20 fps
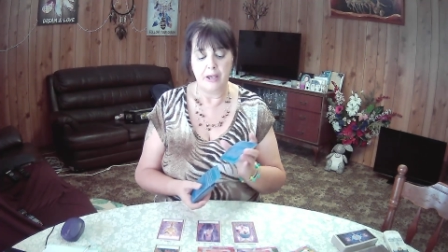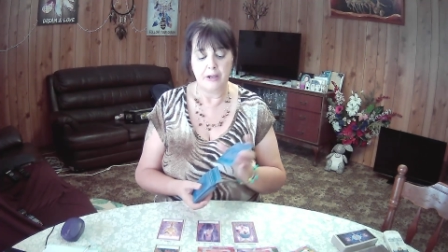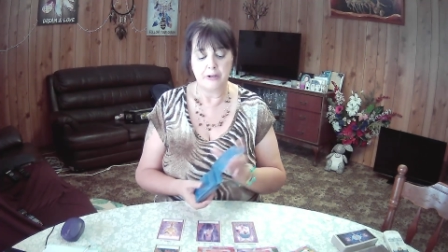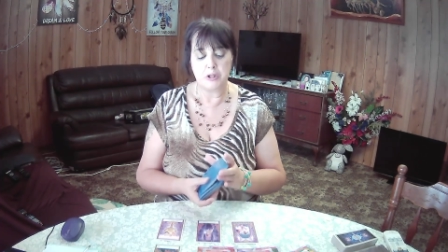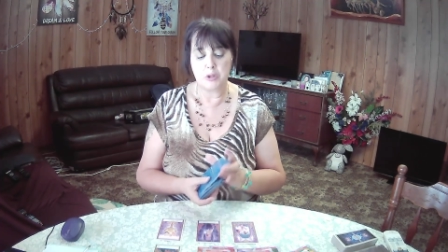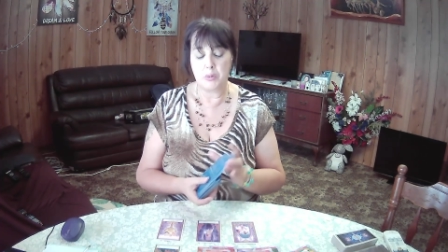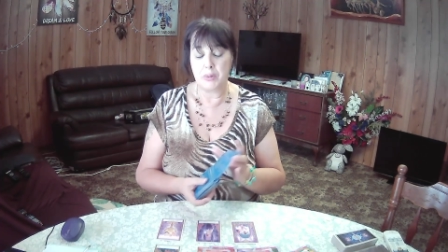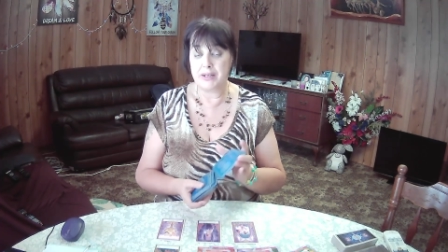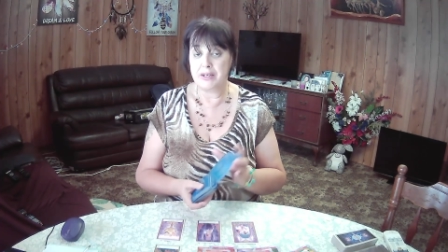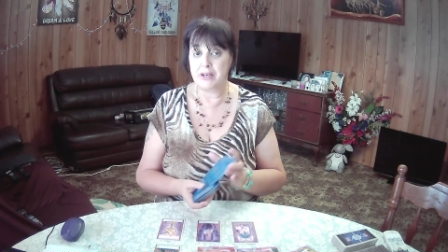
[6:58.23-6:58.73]

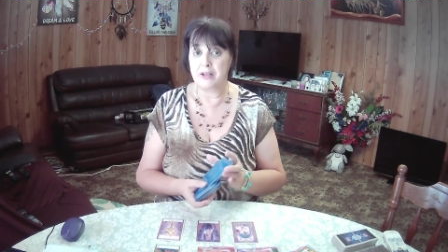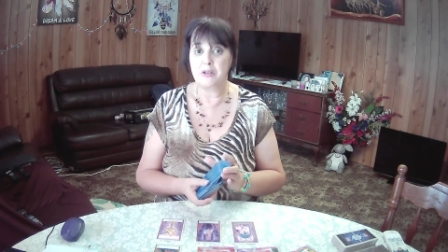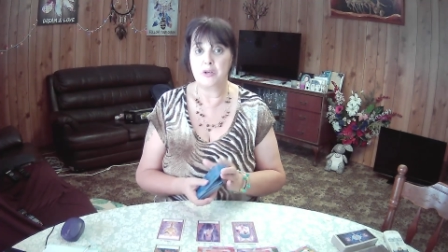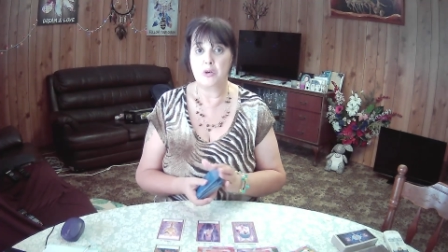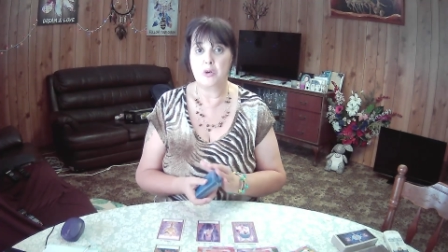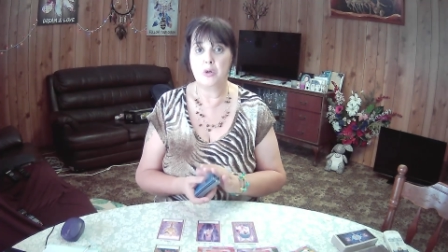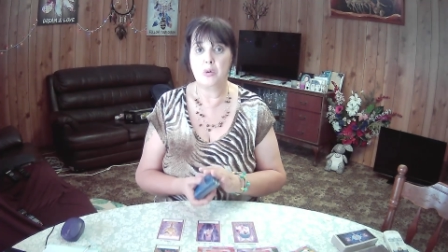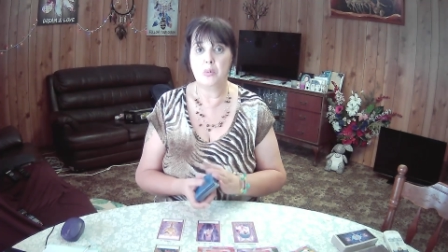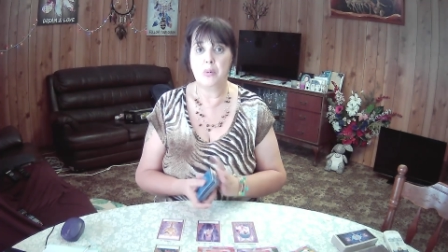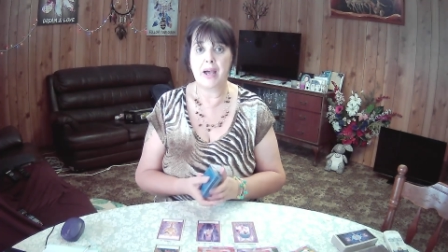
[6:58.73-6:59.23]
doing it
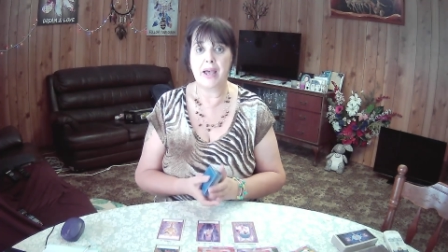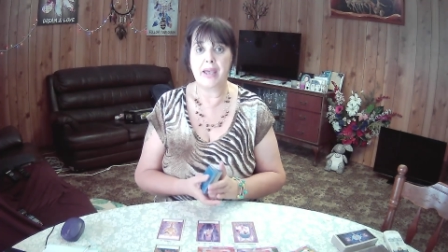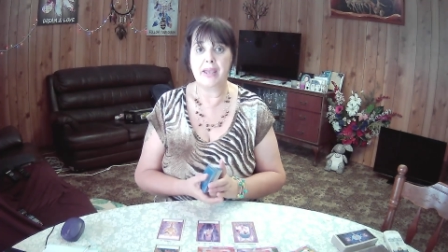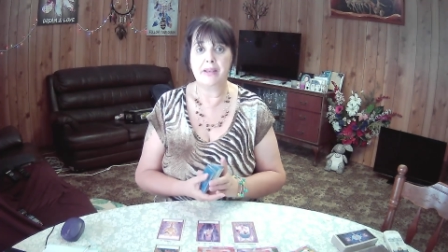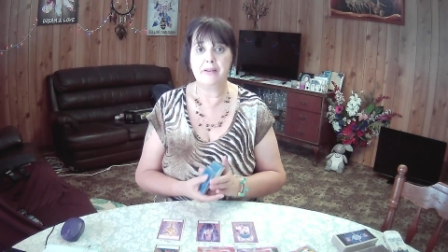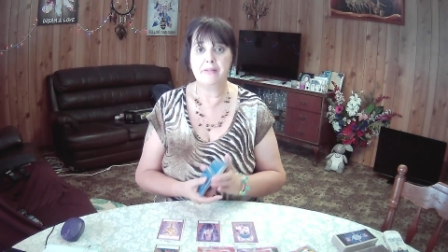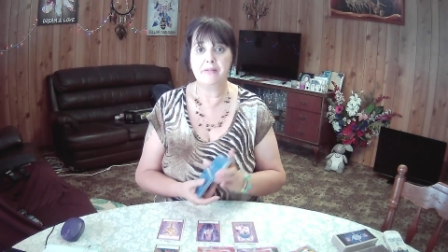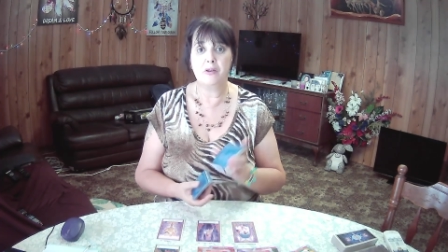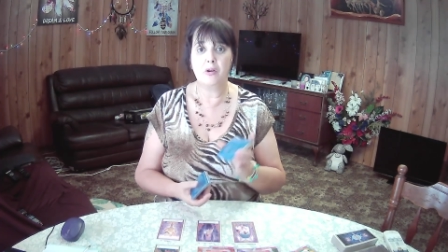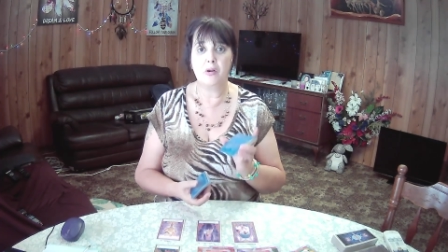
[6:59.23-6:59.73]
your way,
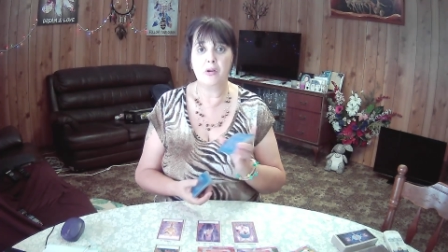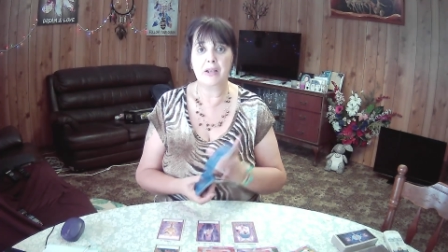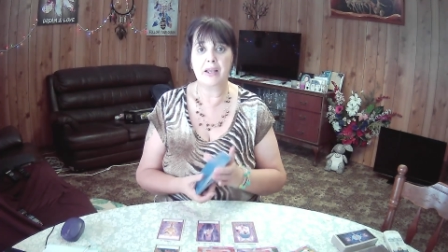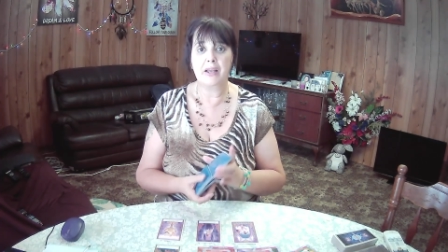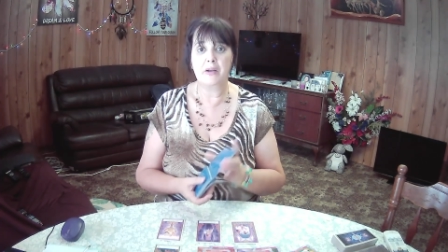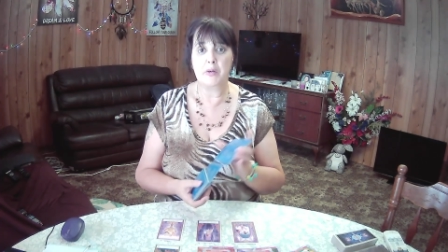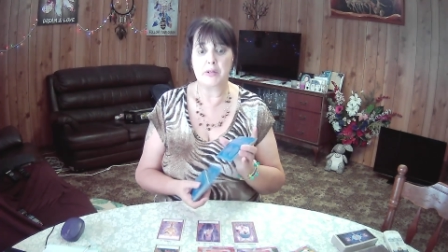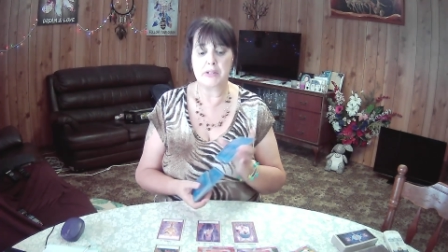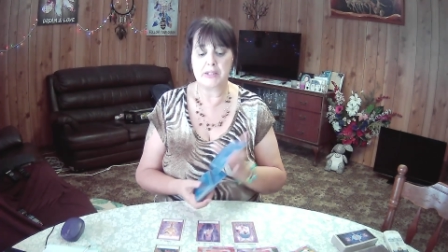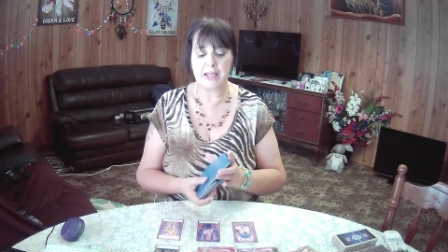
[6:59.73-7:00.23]
not
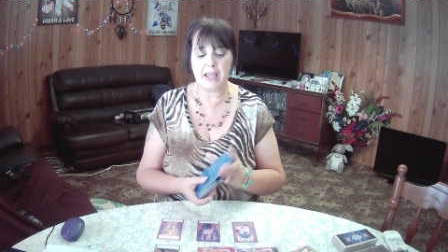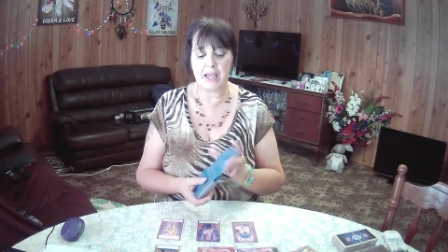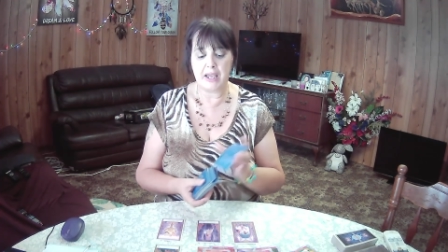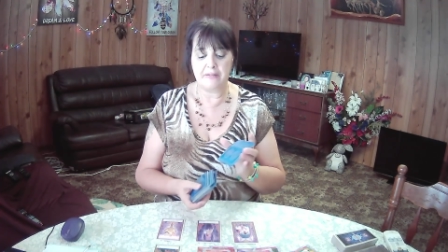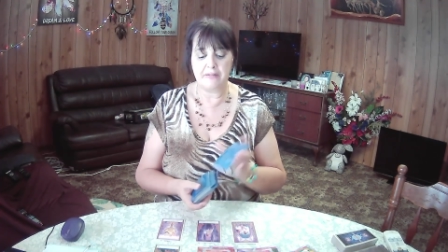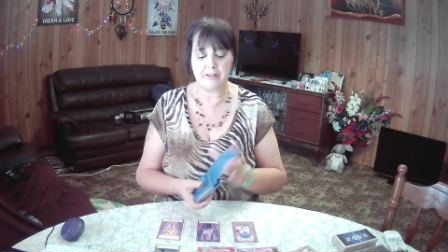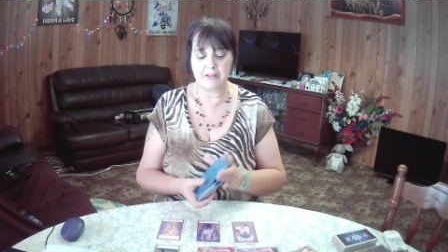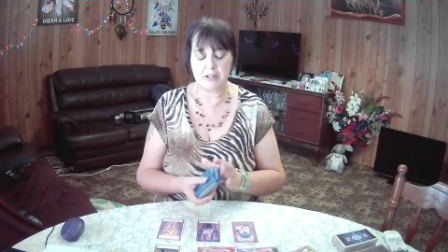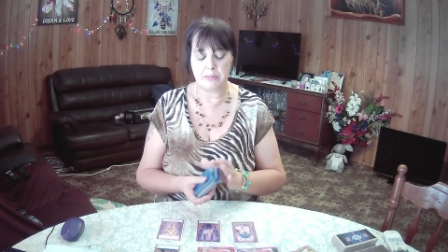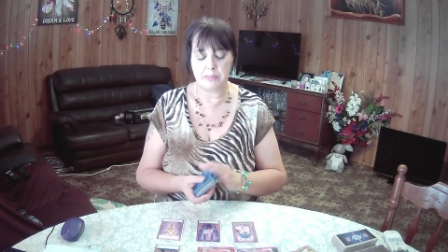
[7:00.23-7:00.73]
going to
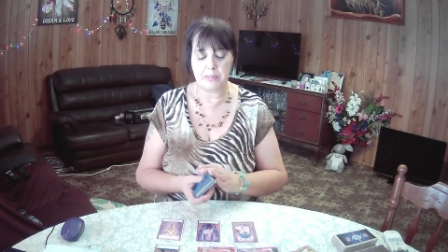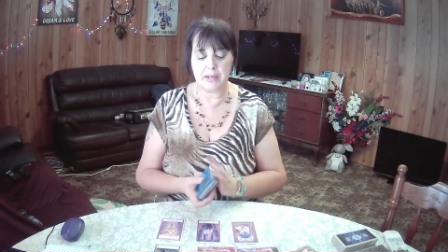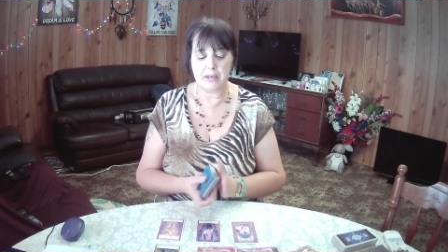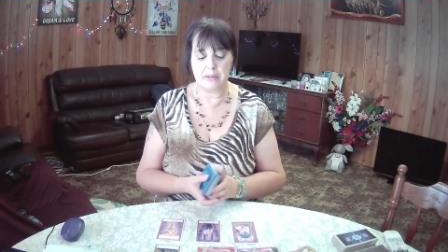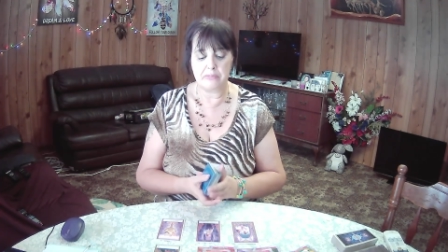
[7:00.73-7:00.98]
cave into peer